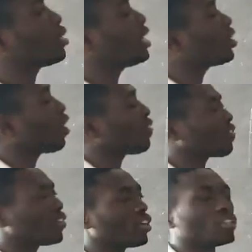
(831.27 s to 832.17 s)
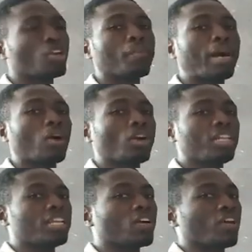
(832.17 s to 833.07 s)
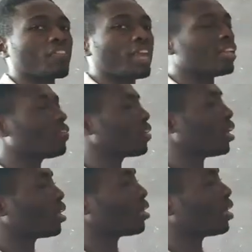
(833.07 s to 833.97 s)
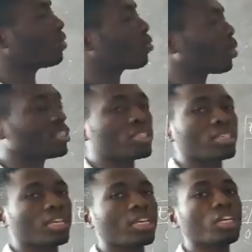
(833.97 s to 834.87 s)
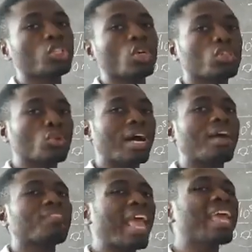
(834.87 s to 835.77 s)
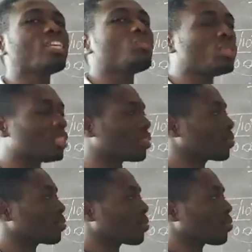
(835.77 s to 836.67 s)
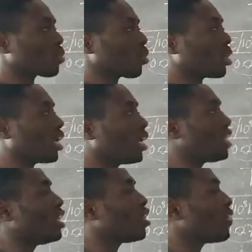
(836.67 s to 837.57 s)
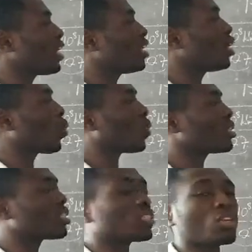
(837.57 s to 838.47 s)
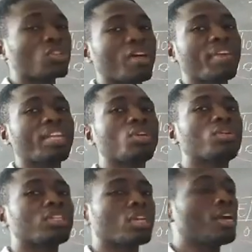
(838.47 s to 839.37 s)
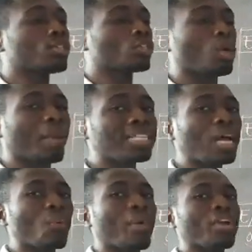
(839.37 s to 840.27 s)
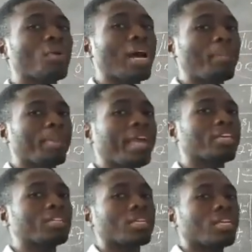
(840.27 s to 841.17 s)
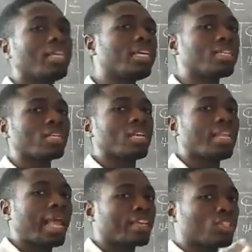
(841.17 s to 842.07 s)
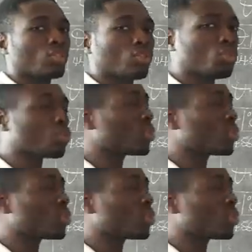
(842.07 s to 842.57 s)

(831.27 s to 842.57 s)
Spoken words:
ln of a number or ln of any quantity does not have any units. Okay, ln of any quantity does not have any units. So no matter where you are applying ln, like June